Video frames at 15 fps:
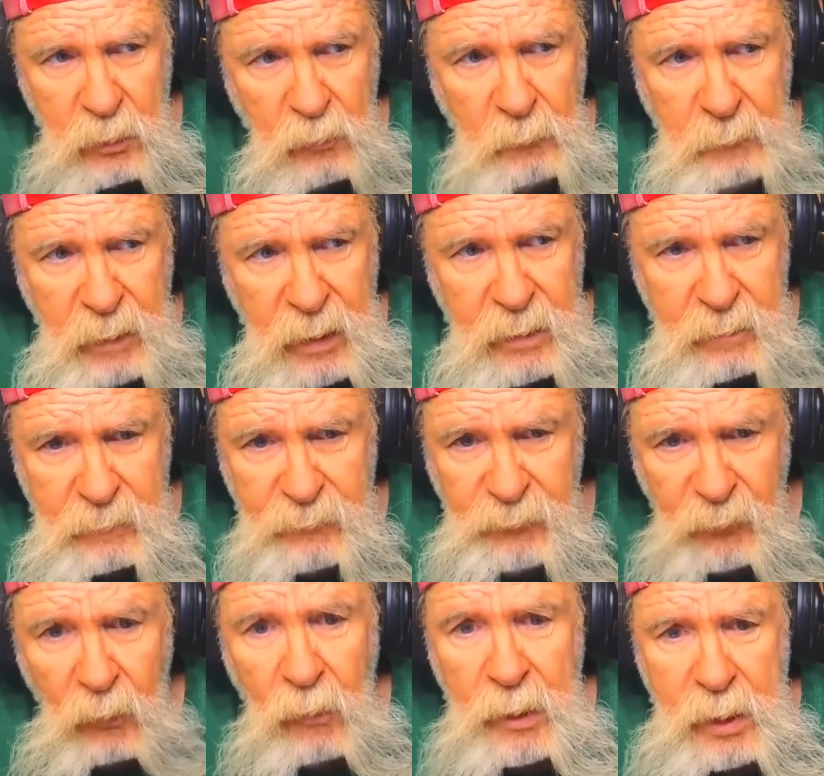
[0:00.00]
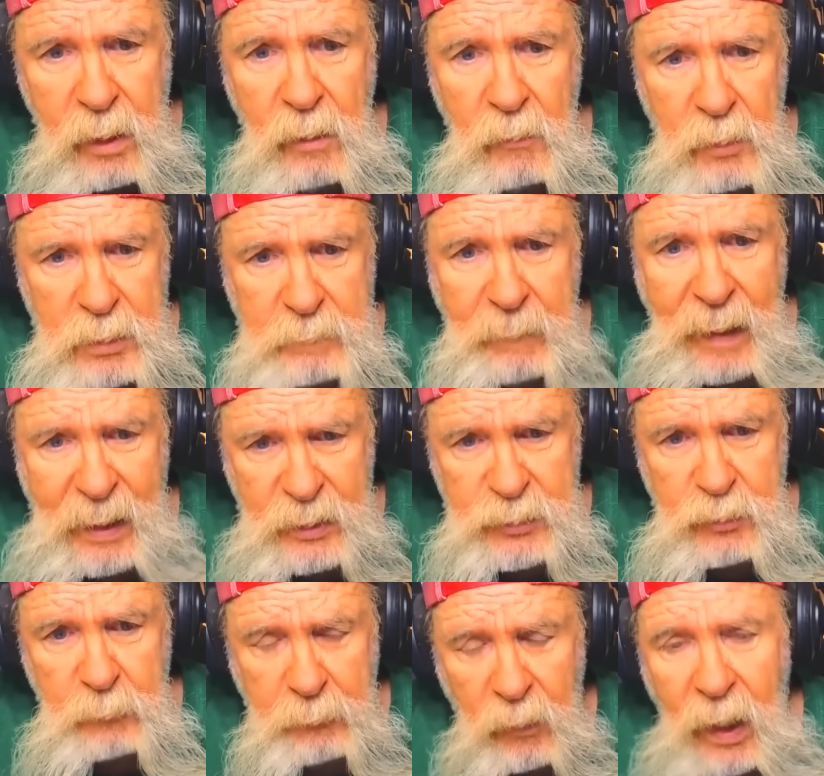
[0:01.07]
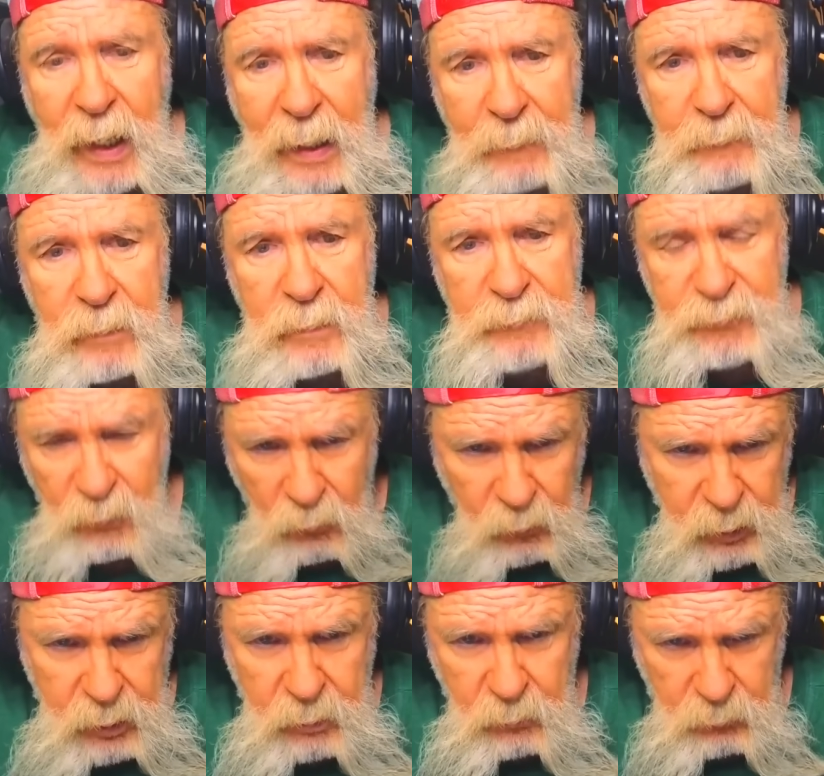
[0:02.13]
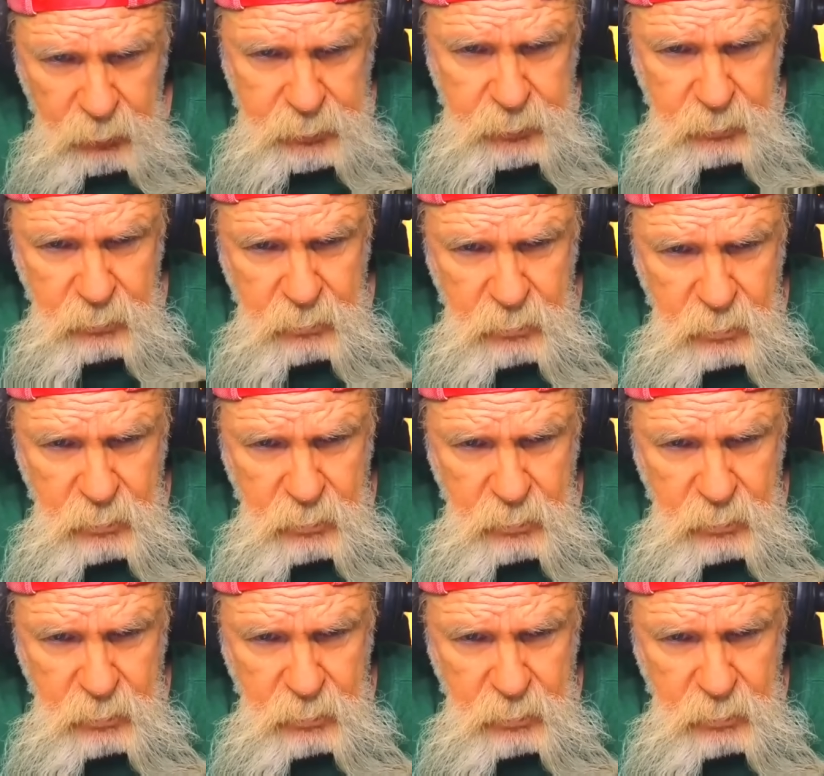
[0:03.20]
been 30 years past your prime, 30 years.